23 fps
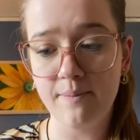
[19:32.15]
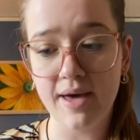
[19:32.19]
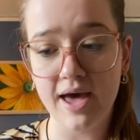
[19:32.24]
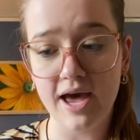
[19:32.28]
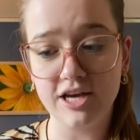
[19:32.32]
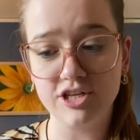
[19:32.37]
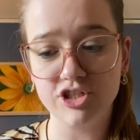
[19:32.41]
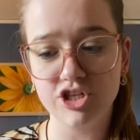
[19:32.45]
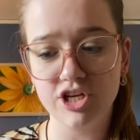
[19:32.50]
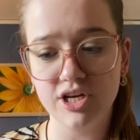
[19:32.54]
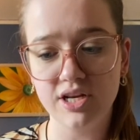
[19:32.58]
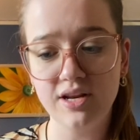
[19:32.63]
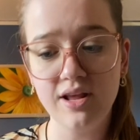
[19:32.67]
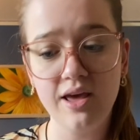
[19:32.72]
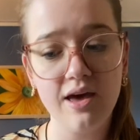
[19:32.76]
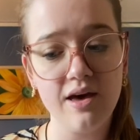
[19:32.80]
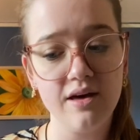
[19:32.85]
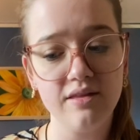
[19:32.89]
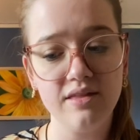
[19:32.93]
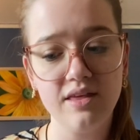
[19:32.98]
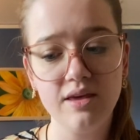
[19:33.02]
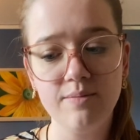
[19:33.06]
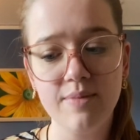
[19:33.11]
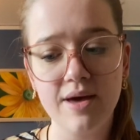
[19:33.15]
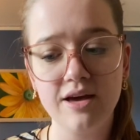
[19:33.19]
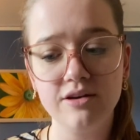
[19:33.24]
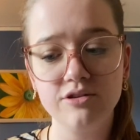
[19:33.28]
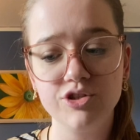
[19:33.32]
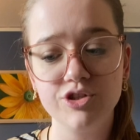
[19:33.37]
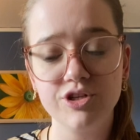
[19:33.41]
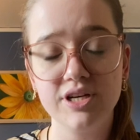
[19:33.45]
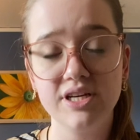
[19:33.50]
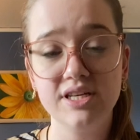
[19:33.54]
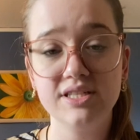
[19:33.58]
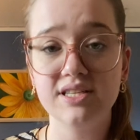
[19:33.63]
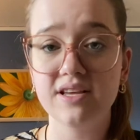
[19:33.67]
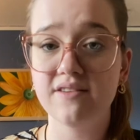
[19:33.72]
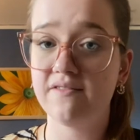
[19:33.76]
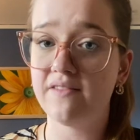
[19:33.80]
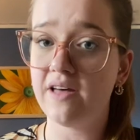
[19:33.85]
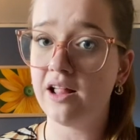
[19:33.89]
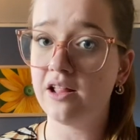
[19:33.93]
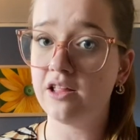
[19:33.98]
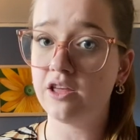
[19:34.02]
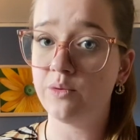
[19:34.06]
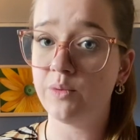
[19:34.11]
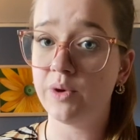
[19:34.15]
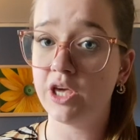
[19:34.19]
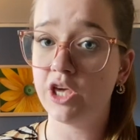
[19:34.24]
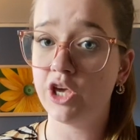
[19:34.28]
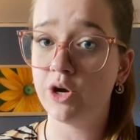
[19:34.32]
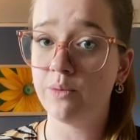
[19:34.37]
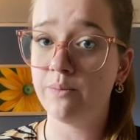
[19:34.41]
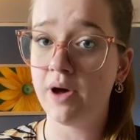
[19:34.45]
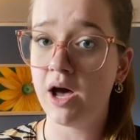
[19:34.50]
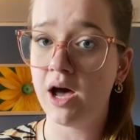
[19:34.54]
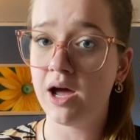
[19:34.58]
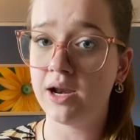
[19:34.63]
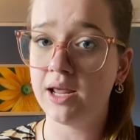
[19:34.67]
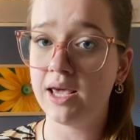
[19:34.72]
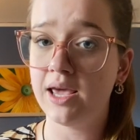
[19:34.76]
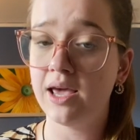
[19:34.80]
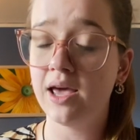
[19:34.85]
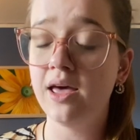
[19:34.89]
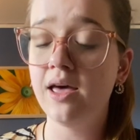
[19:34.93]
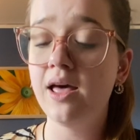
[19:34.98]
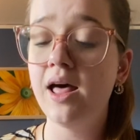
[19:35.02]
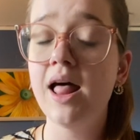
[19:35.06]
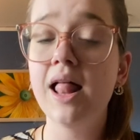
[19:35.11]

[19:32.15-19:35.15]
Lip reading: passion, healthy boundaries, valuing your body.